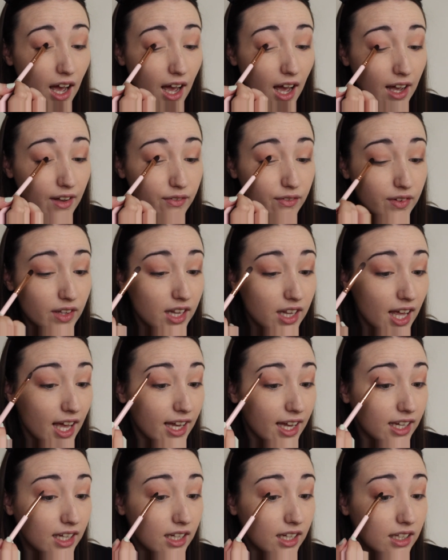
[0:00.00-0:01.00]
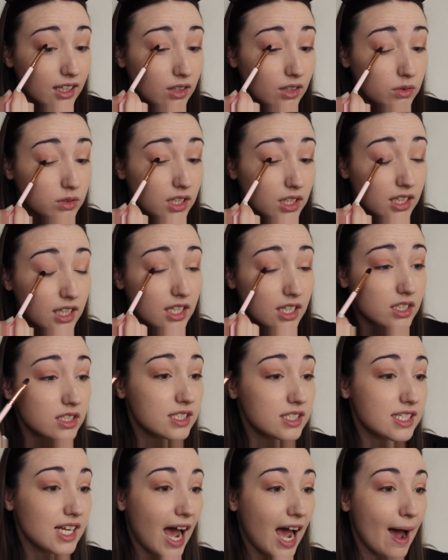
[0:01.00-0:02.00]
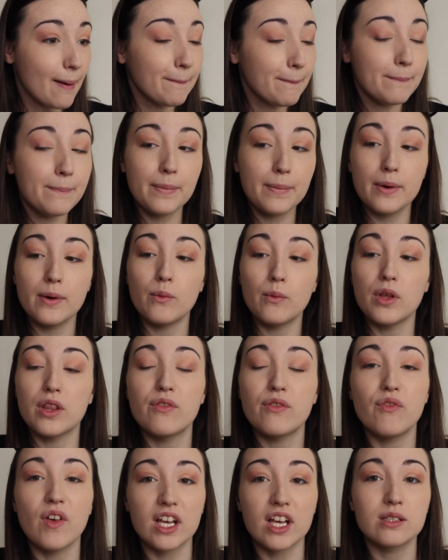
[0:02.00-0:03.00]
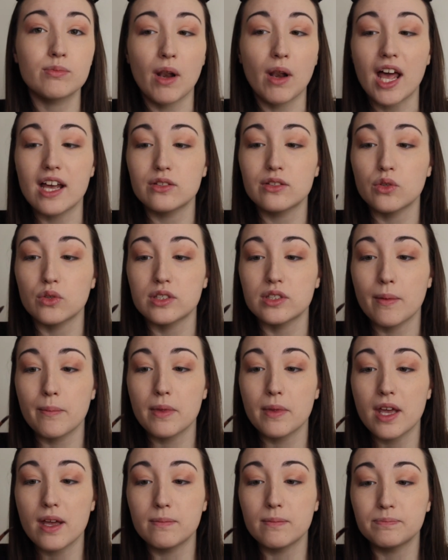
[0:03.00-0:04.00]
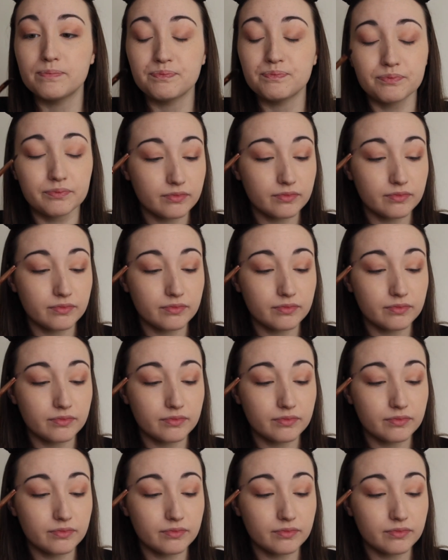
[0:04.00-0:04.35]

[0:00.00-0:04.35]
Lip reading: I feel like using this damp with Fix Plus or something,